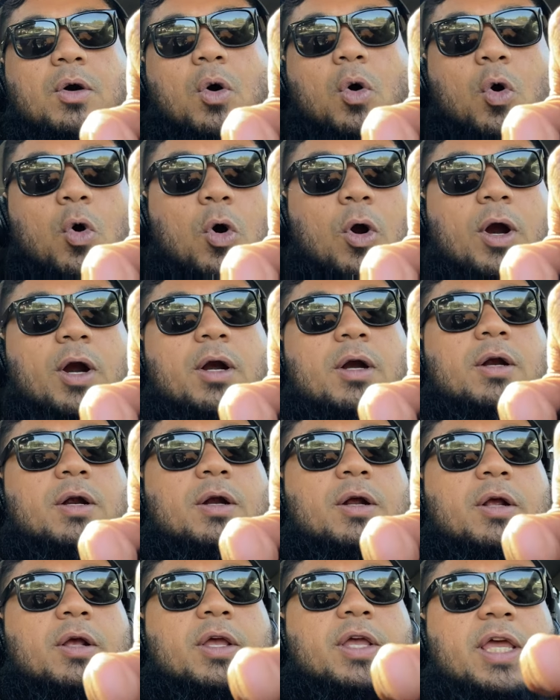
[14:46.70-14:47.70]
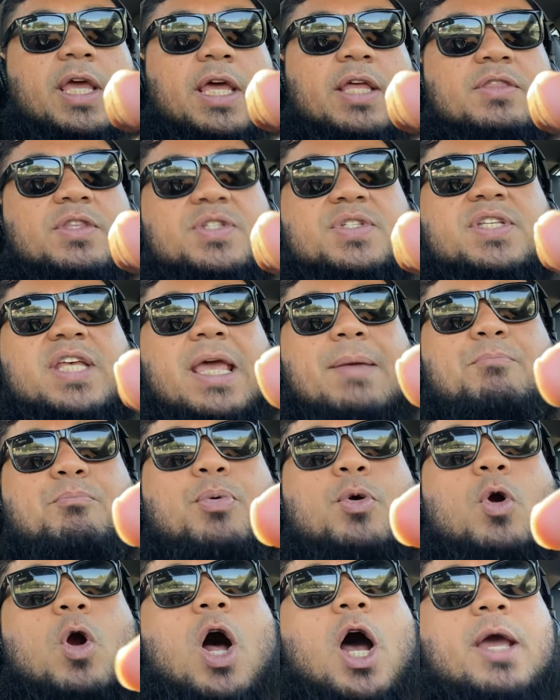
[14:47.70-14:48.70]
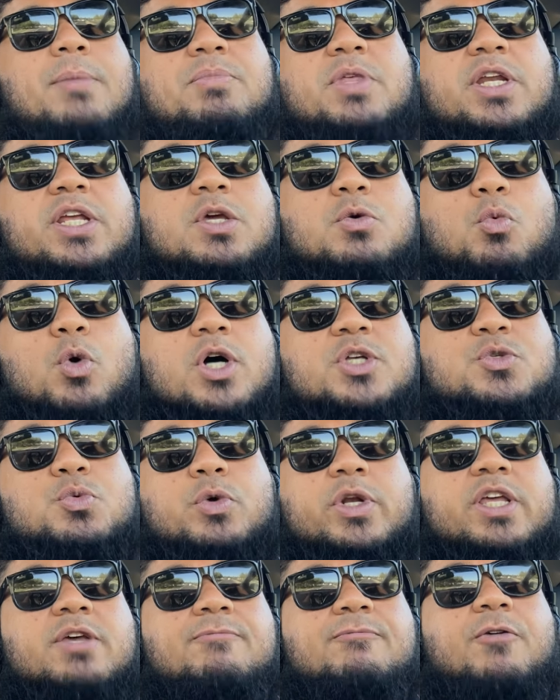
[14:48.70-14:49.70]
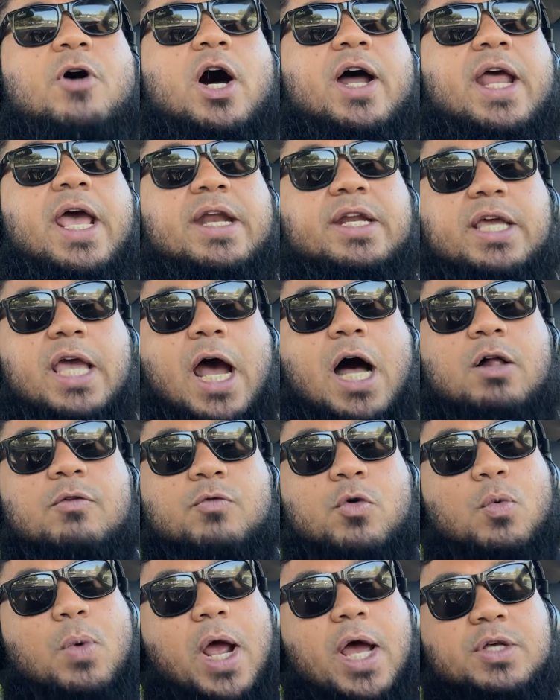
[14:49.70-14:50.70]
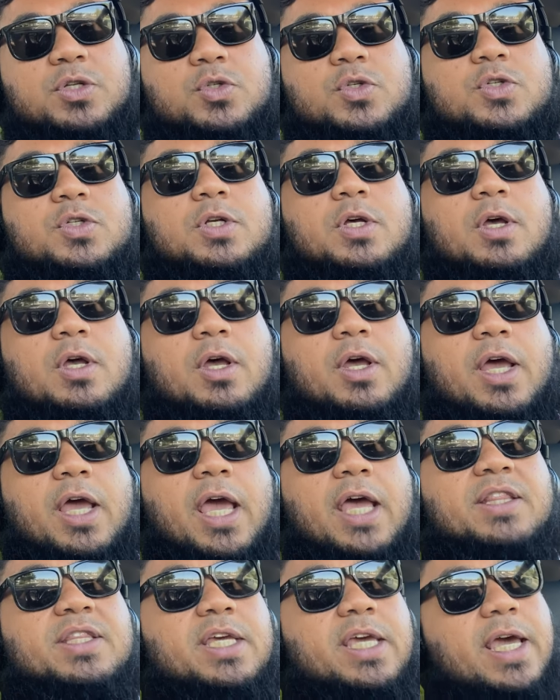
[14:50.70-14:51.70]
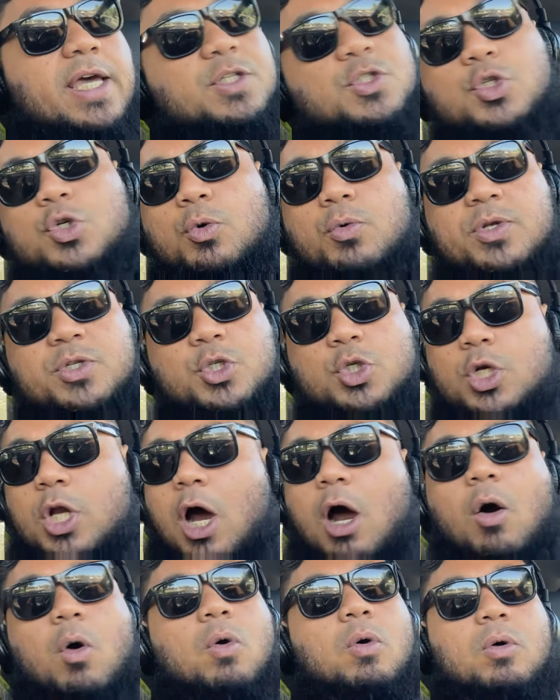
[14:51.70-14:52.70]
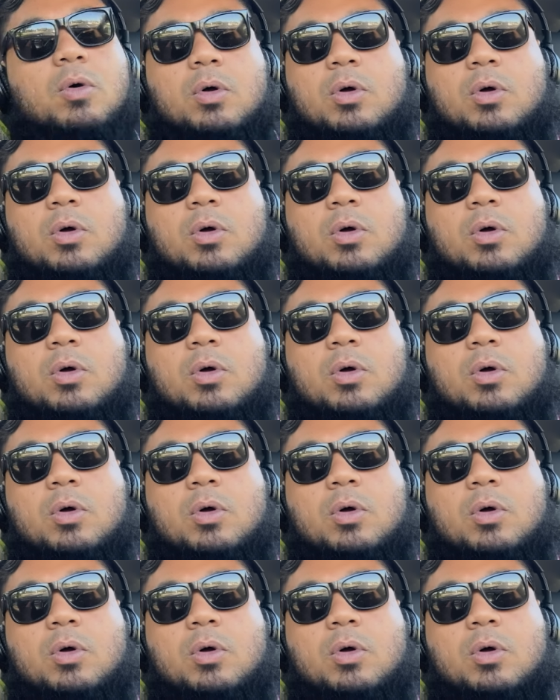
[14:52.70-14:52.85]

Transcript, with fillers: or in the same prime that he was when he fought Eddie Alvarez? And the answer is no.